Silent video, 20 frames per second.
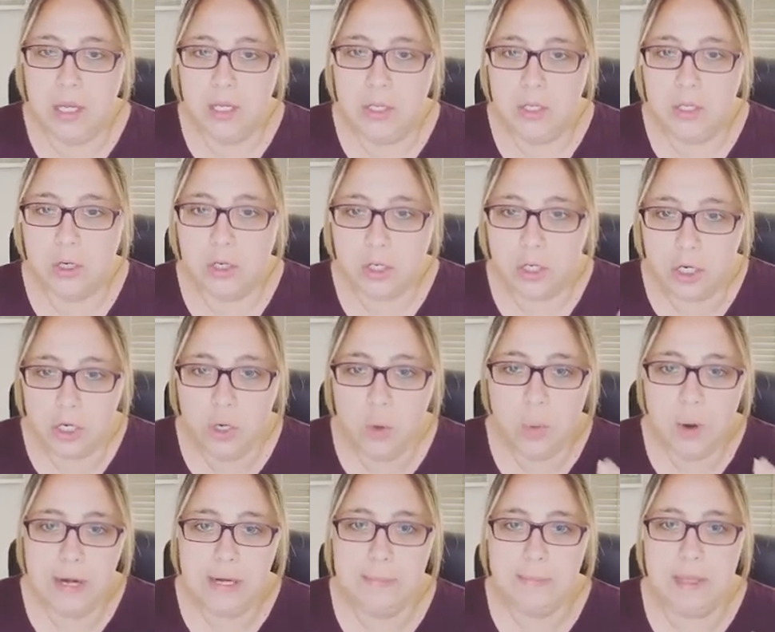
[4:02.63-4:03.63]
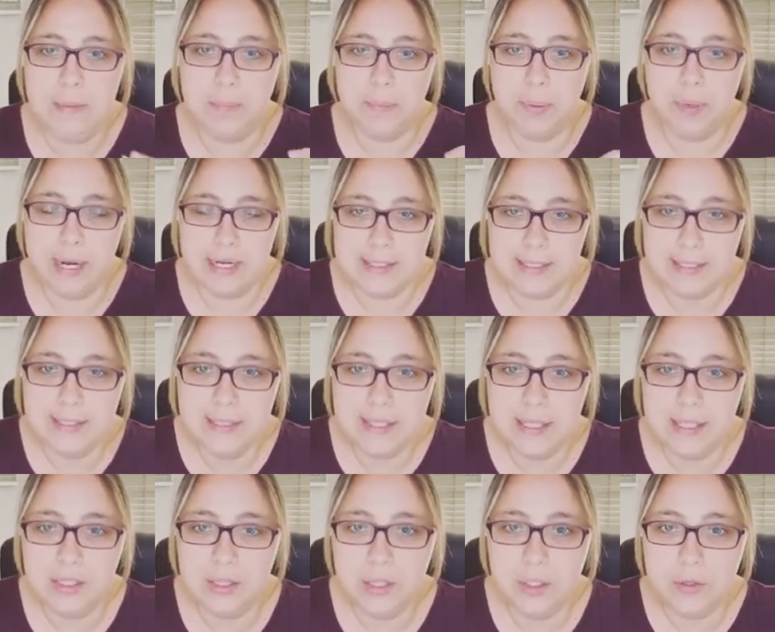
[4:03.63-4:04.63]
You're gonna want to be present
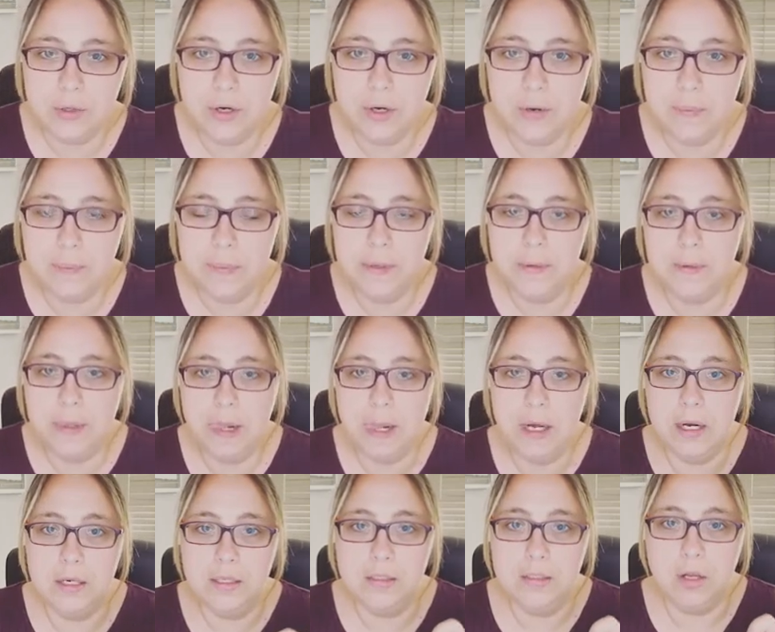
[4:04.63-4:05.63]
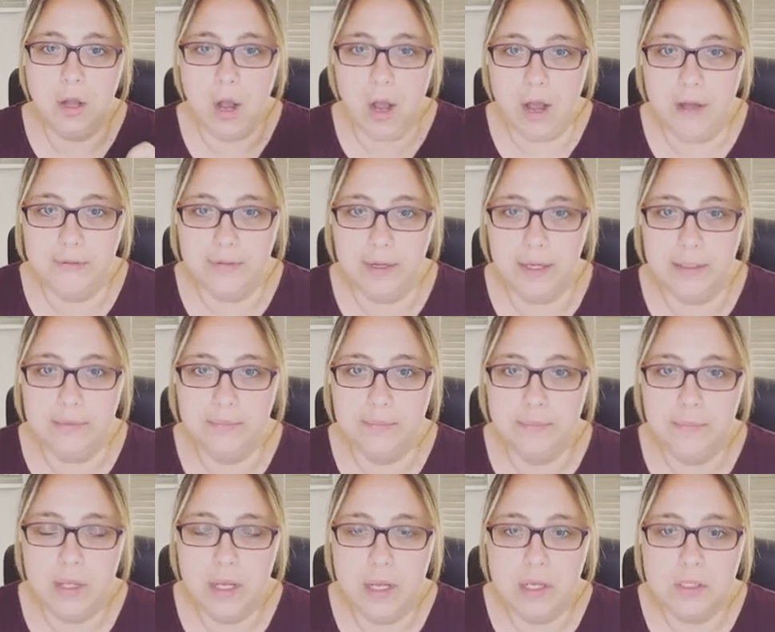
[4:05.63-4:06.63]
in the group often.
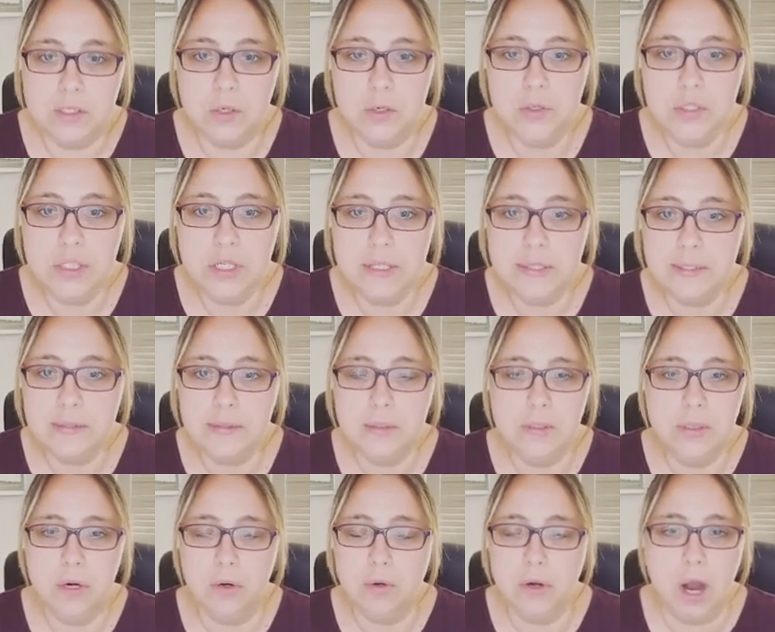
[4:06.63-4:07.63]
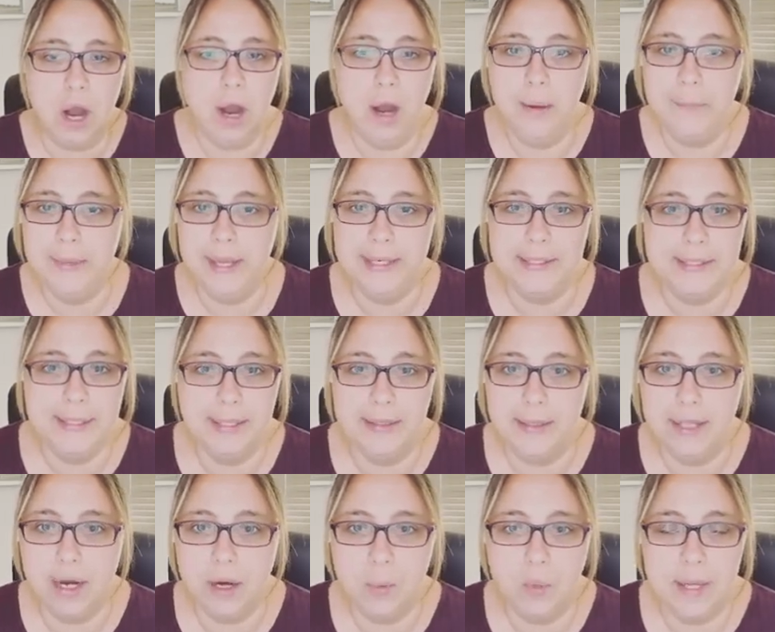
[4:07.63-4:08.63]
So don't just, comment in
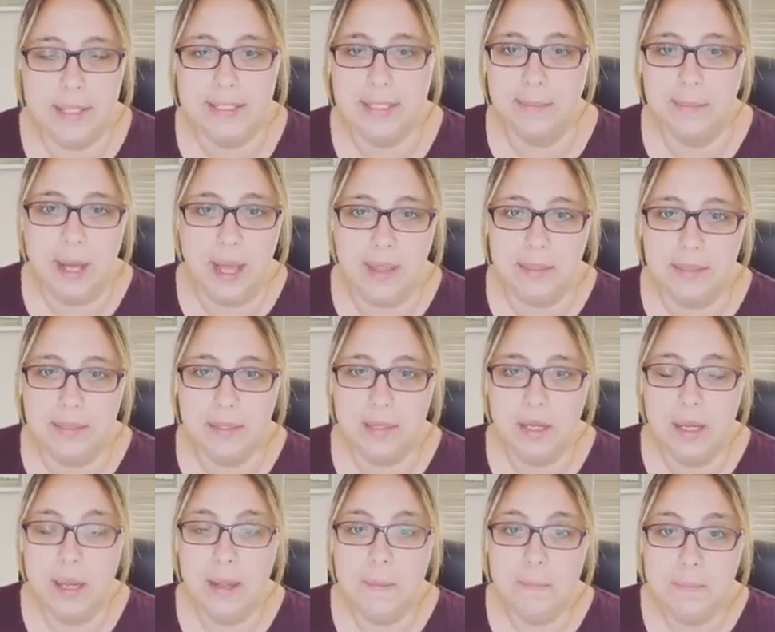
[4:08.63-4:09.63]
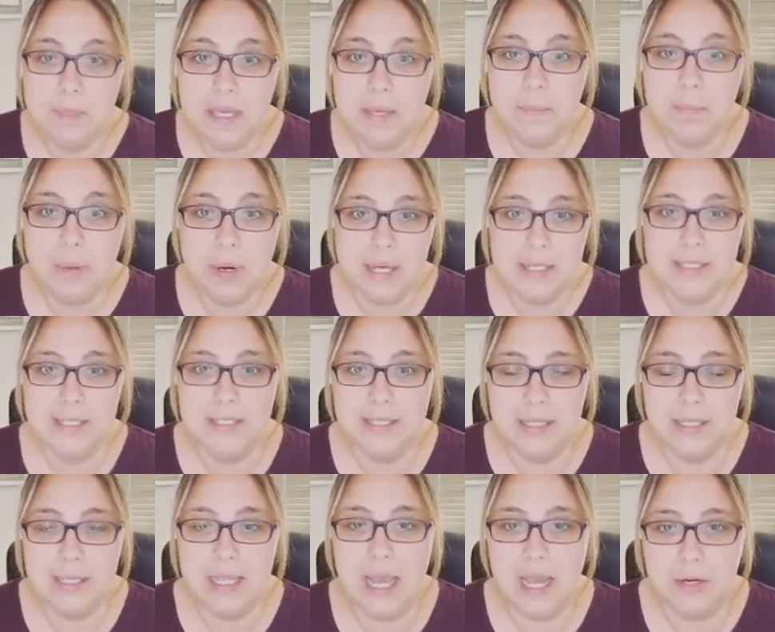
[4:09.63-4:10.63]
there once a month. Be present
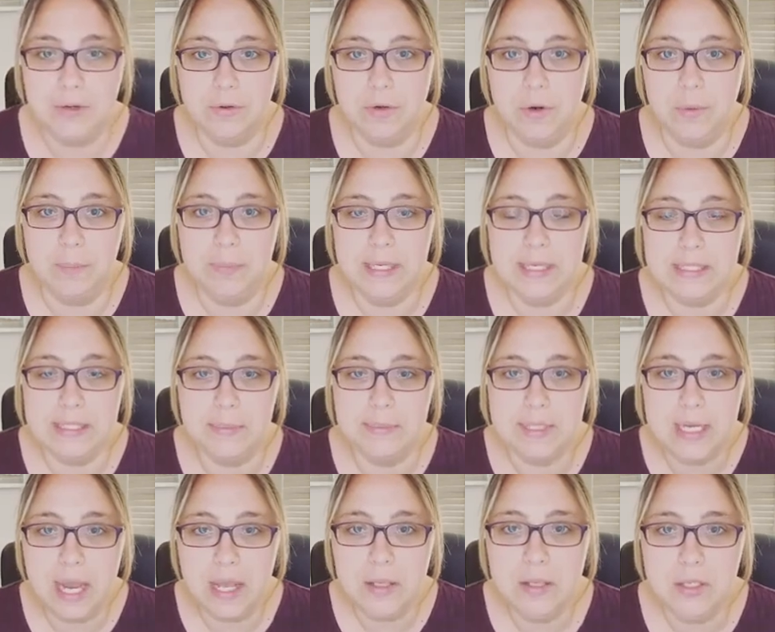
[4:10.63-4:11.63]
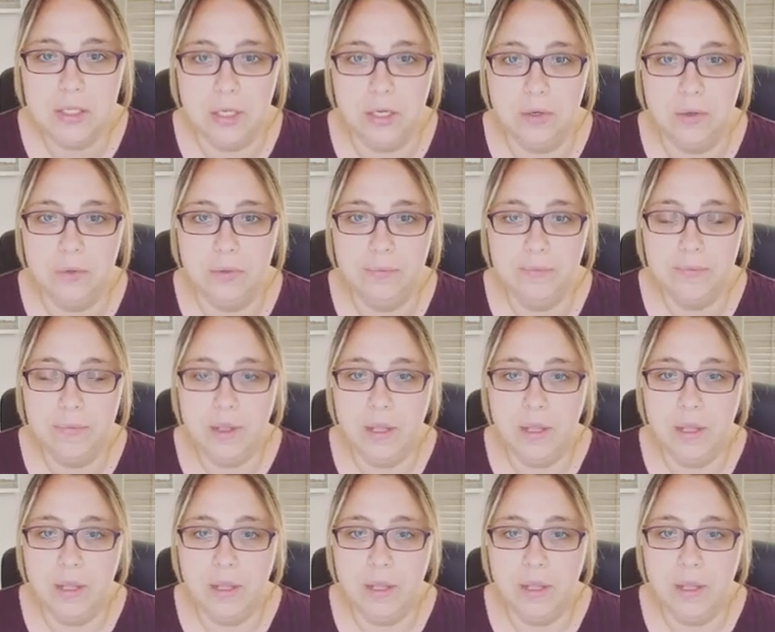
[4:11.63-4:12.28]
in that group, because I'm telling you,